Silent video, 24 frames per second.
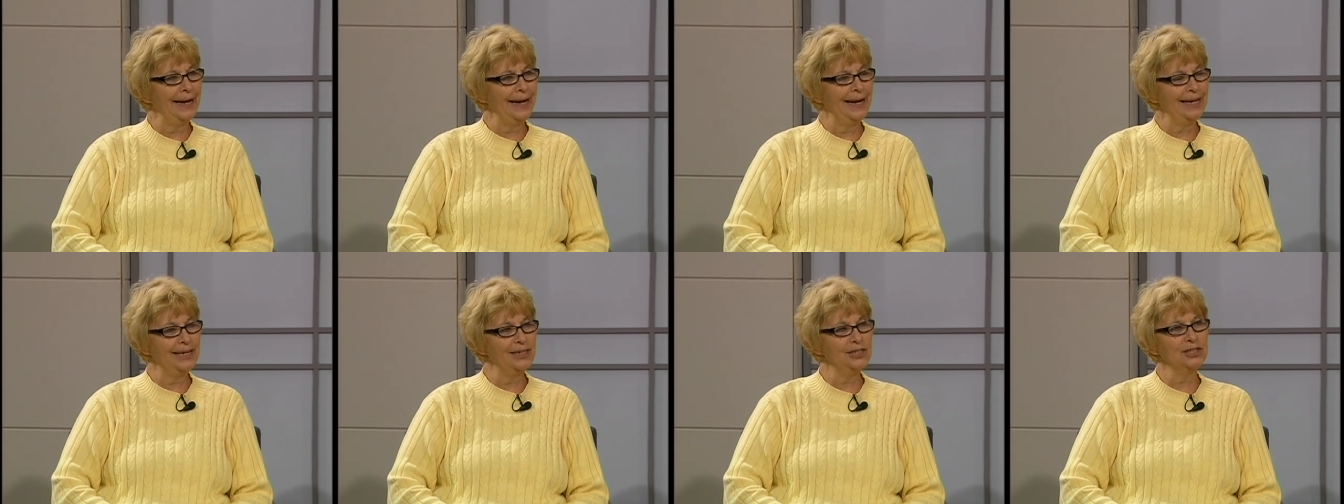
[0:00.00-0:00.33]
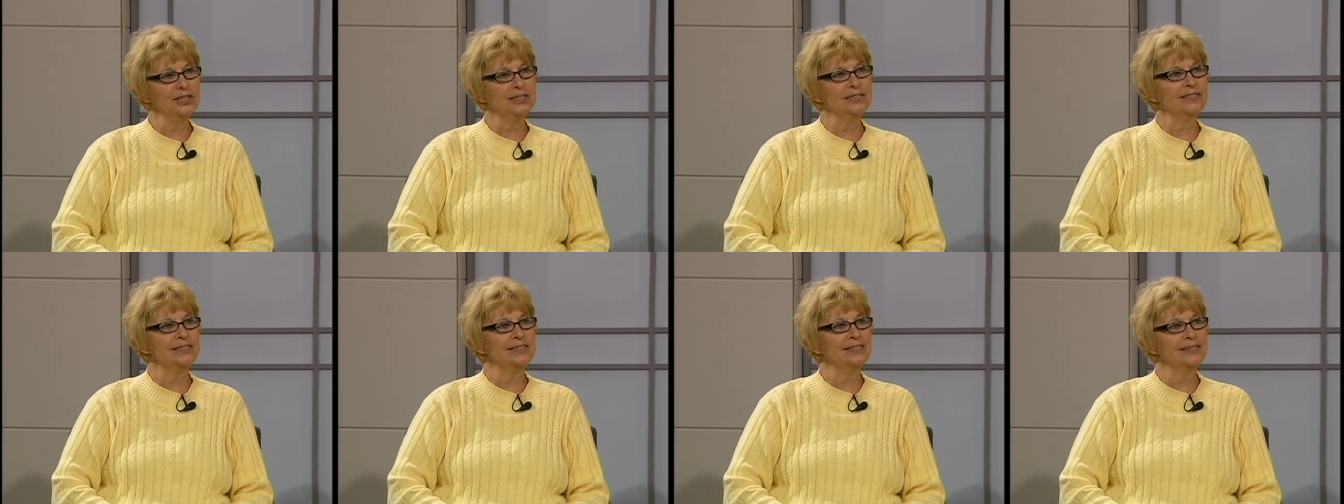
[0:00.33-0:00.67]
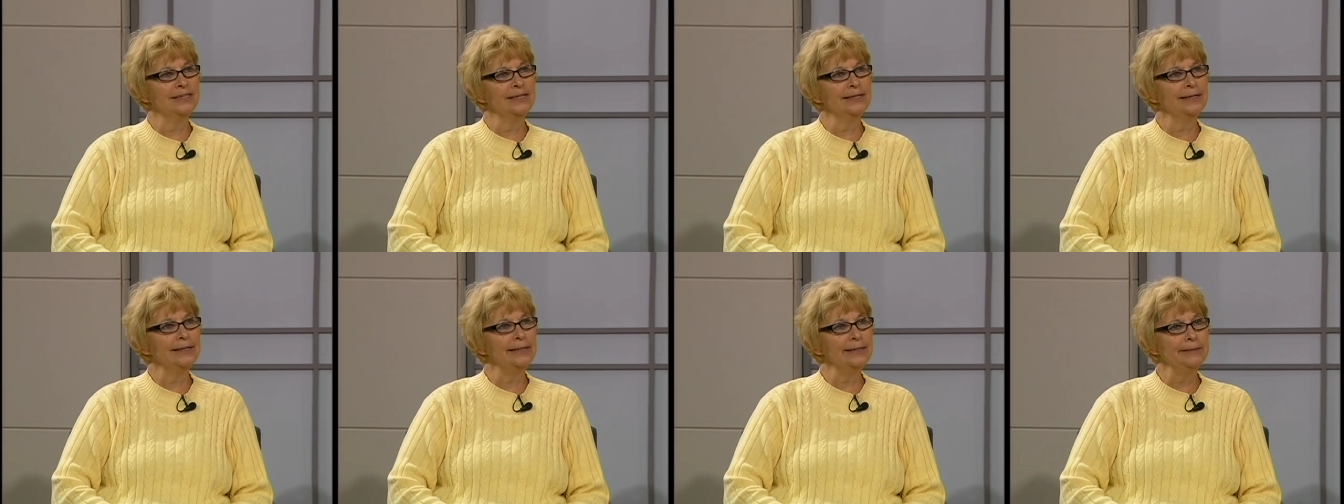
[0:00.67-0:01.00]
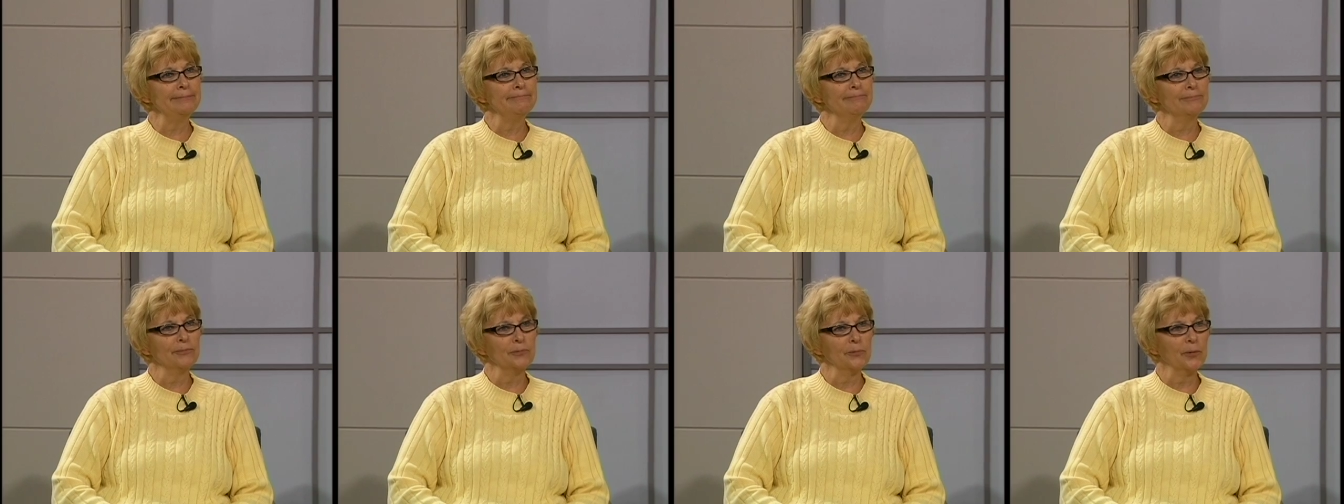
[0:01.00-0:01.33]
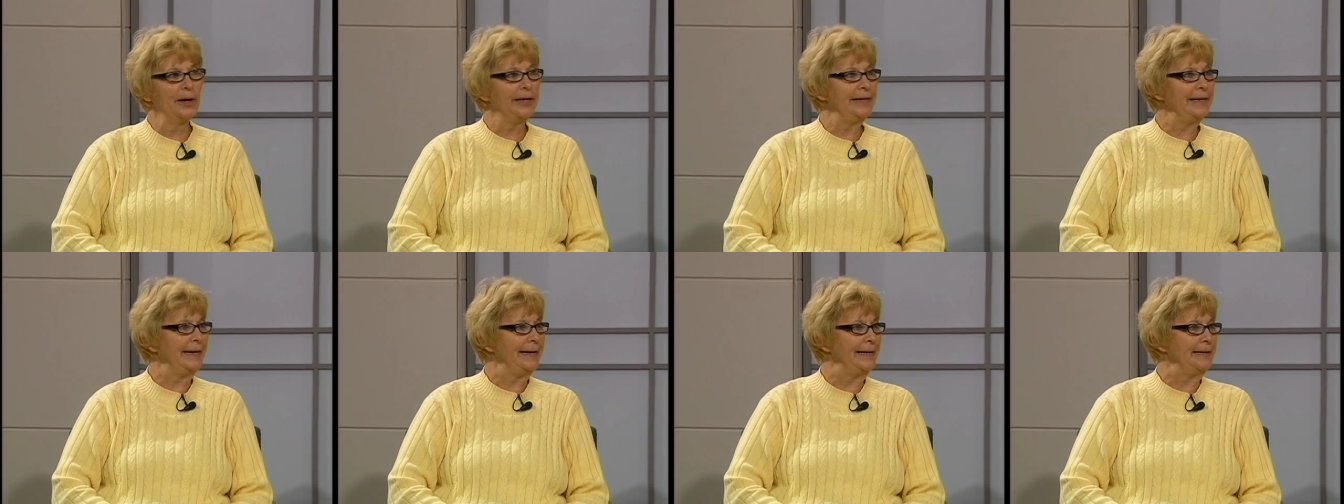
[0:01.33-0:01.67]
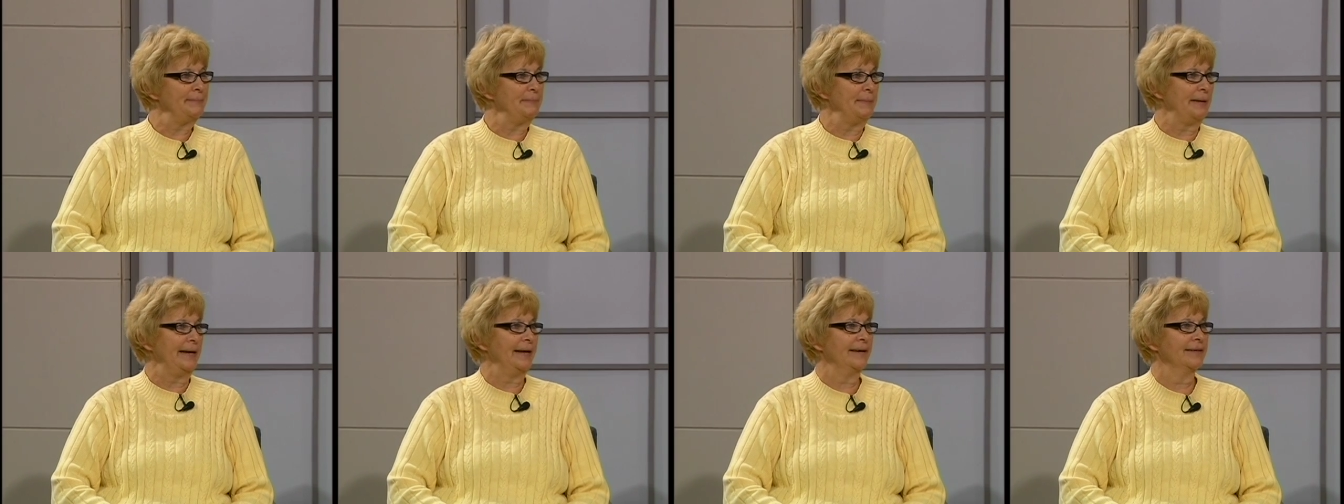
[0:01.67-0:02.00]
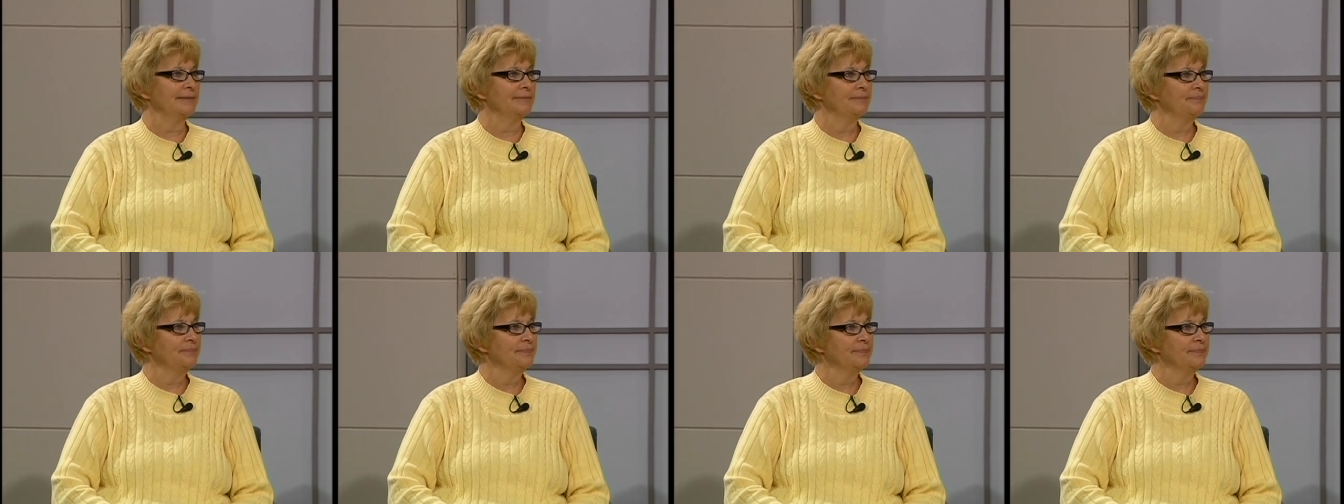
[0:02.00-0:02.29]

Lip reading: agency right-hand man.